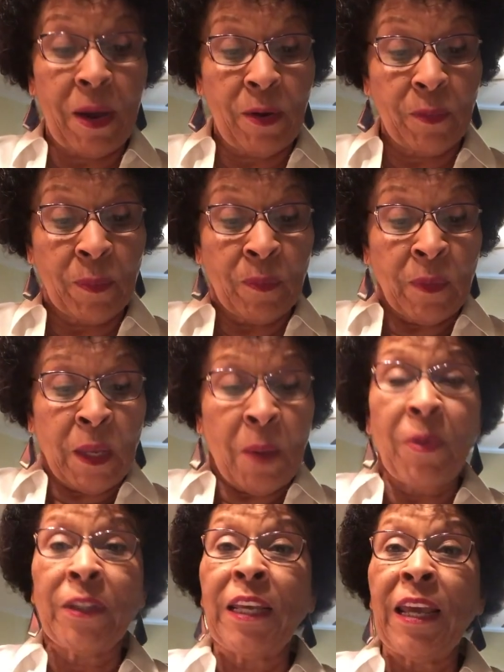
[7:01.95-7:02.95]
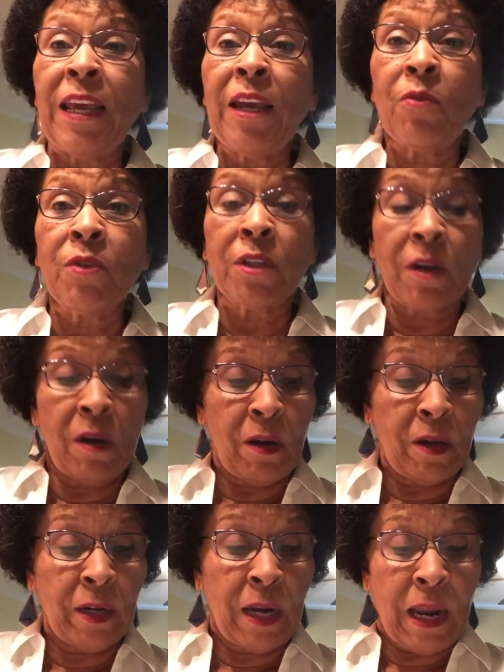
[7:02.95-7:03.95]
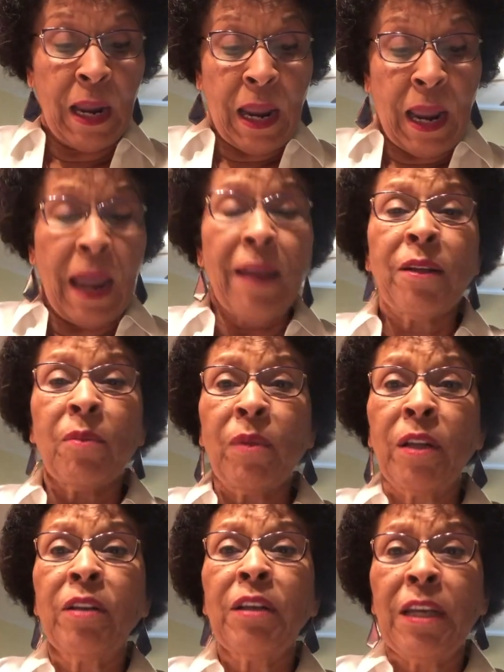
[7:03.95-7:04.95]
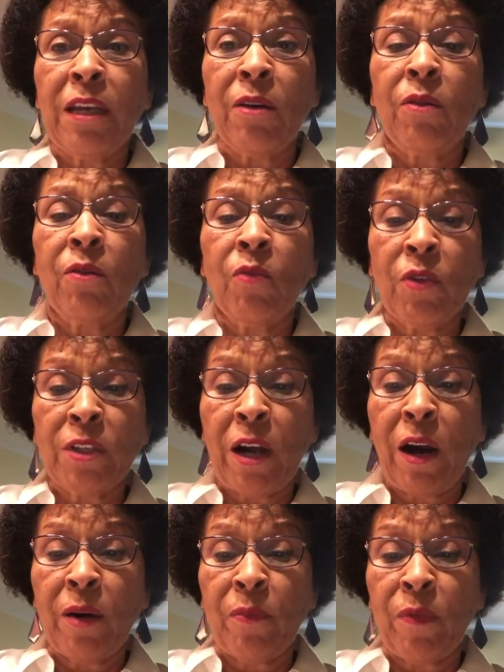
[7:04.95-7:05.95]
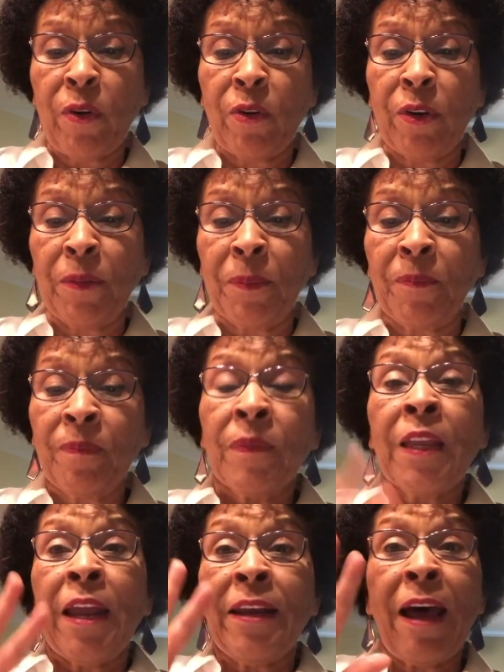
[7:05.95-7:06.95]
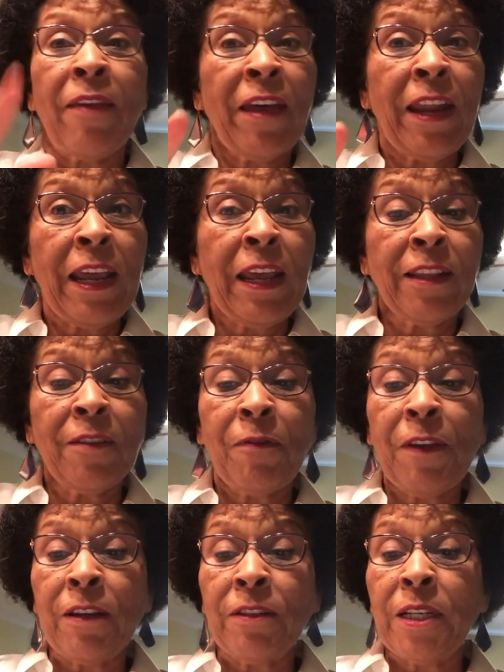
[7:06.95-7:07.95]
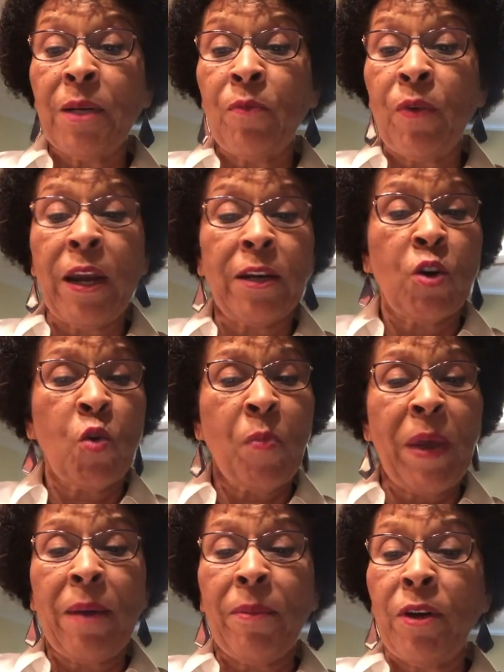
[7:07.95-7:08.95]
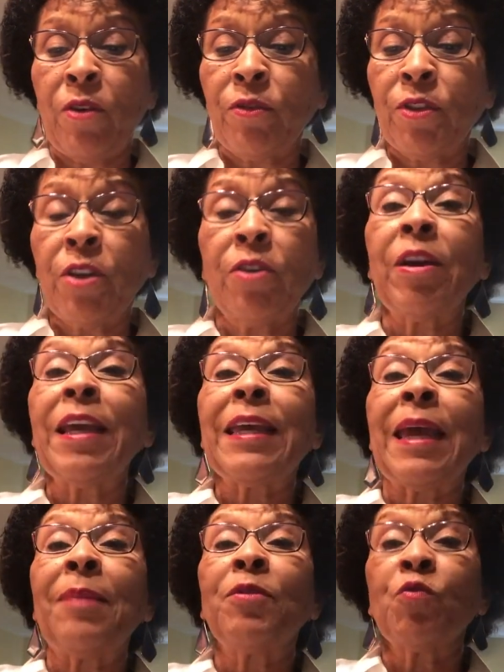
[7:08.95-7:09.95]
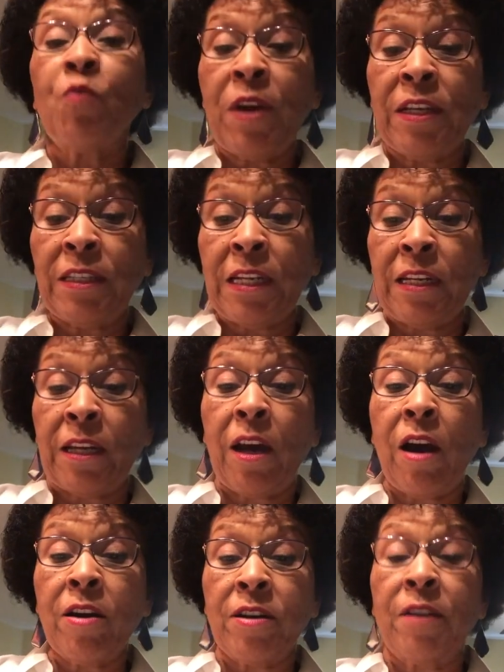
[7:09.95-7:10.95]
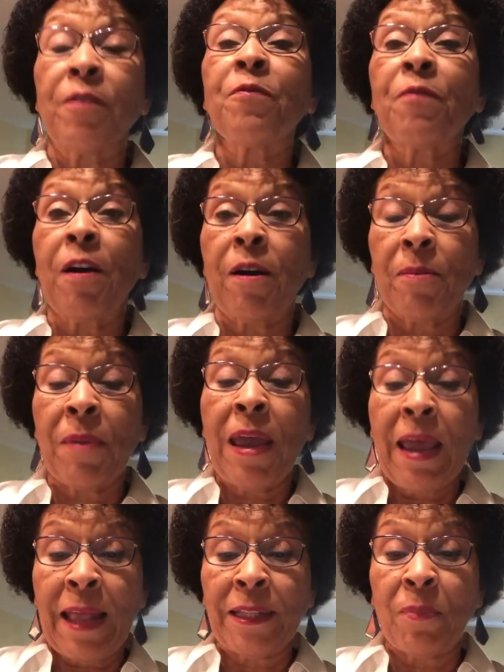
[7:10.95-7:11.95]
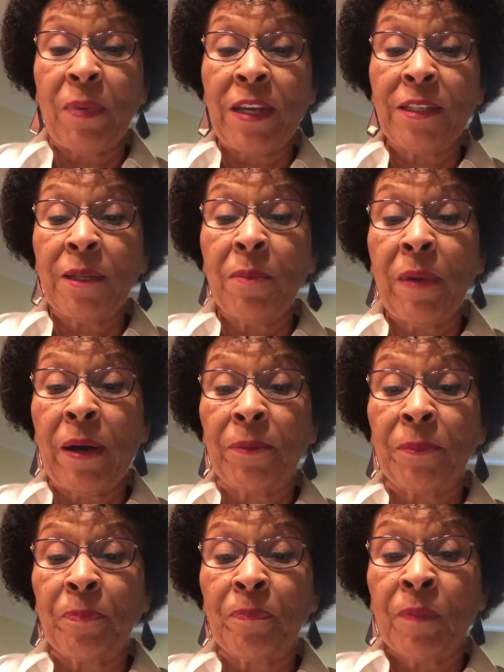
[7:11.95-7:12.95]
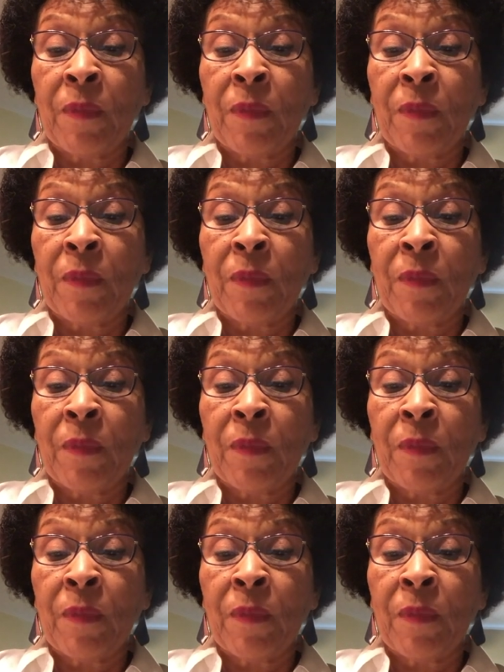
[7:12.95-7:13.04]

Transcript: out, but the egg was gone, and the mother eagle was heartbroken. Now, that egg that fell didn't break, no ma'am and no sir. It came to rest in the garden of the farm at the base of the mountain.